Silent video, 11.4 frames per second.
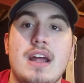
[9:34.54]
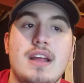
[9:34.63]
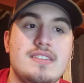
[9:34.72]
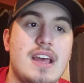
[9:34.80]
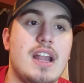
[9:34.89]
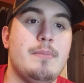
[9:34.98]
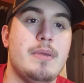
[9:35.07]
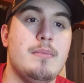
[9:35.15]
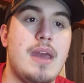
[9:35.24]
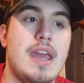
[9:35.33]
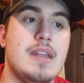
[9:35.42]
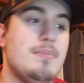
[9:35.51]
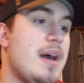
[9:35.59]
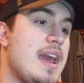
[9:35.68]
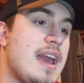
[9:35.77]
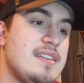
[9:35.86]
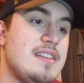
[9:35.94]
set up and made by
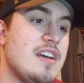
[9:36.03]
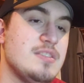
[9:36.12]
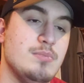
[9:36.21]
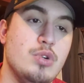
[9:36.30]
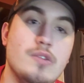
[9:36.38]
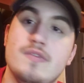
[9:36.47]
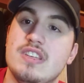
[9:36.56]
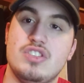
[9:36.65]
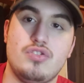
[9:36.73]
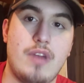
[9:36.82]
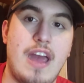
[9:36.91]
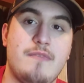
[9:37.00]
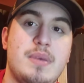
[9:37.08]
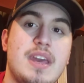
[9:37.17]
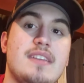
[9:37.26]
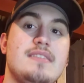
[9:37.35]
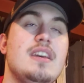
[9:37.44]
Hextall's moves, his draft
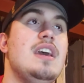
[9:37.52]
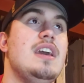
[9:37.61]
picks,